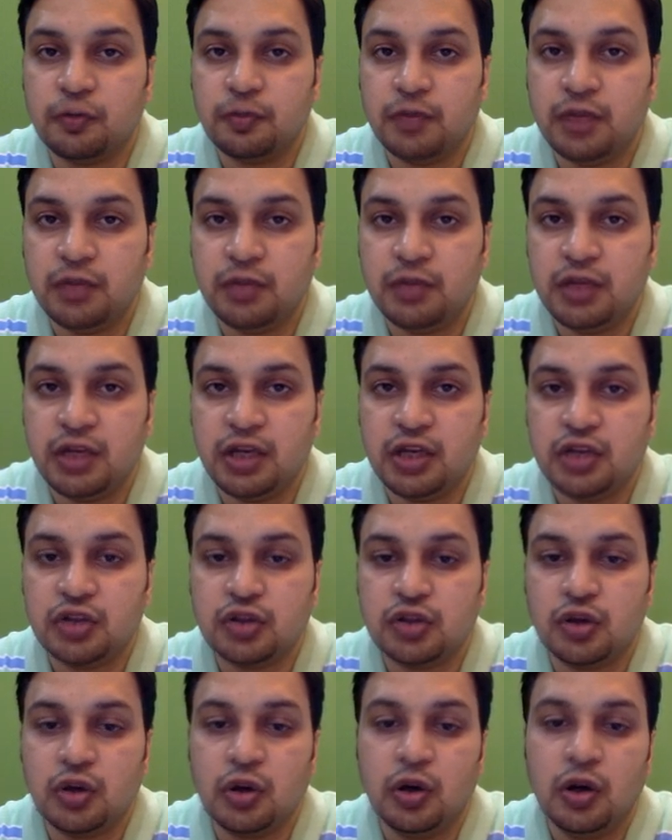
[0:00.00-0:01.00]
PB
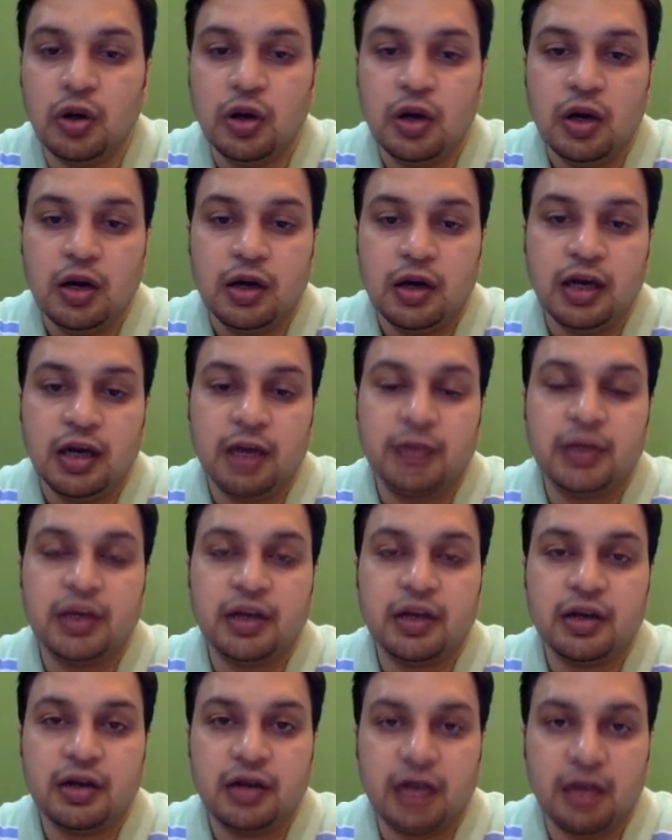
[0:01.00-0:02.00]
ratio,
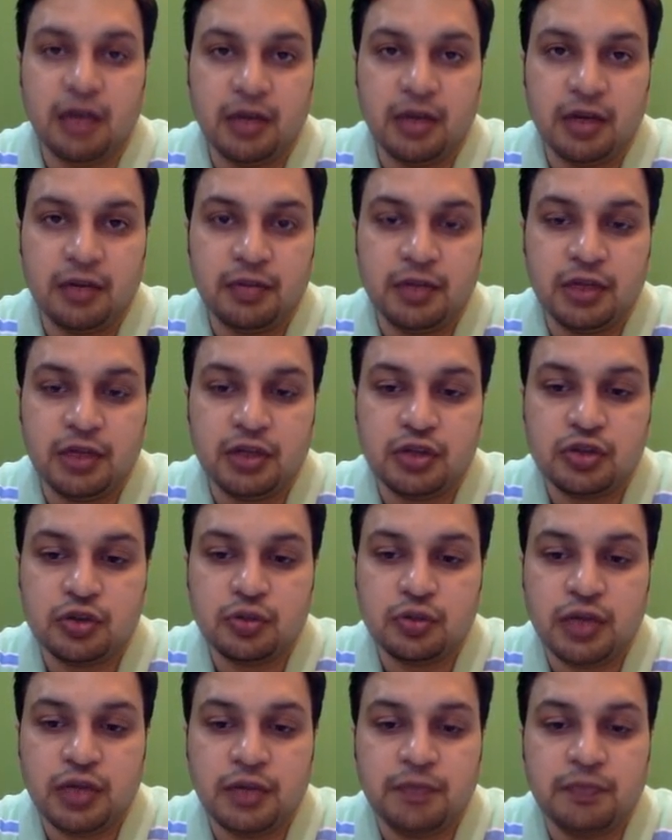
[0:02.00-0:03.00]
Dabur, Dabur appears
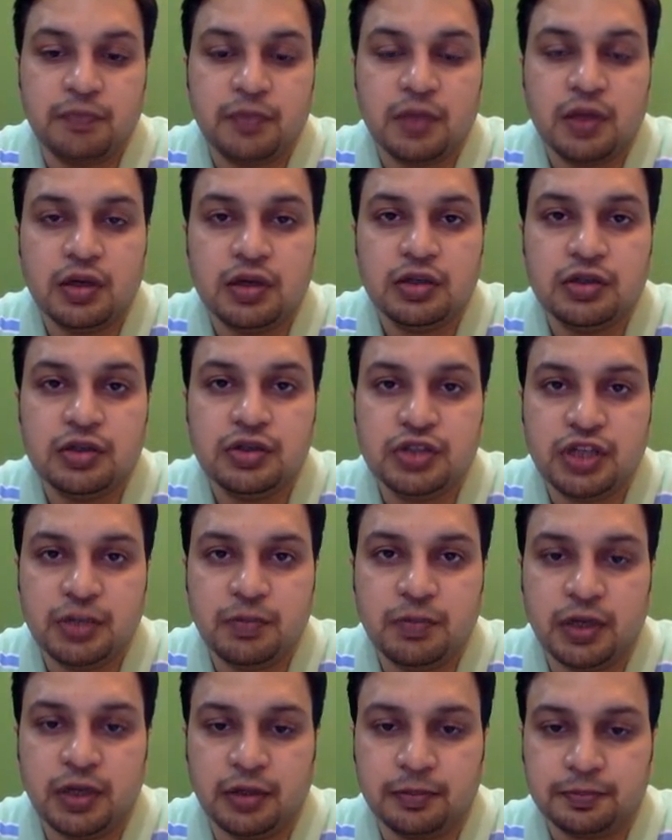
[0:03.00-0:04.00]
to be
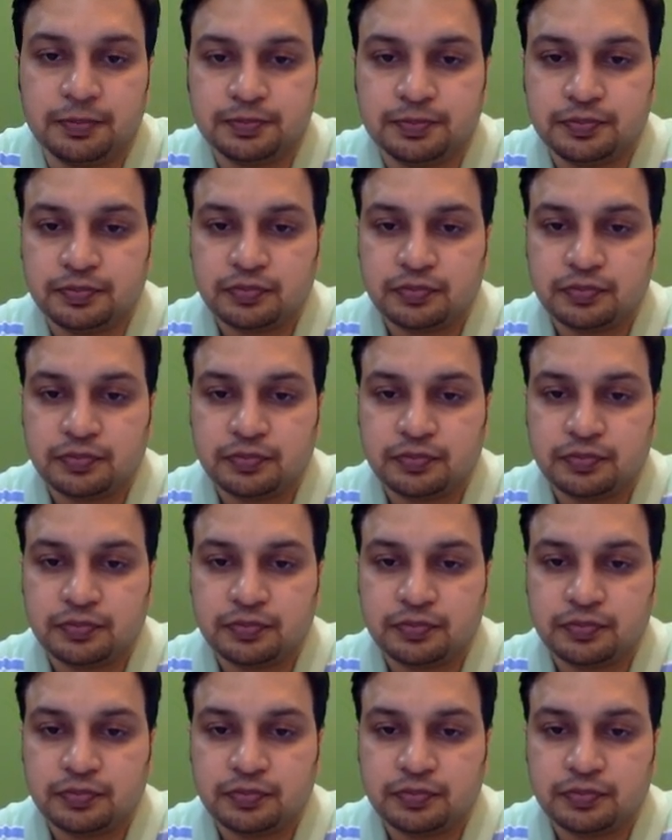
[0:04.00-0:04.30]
cheaper.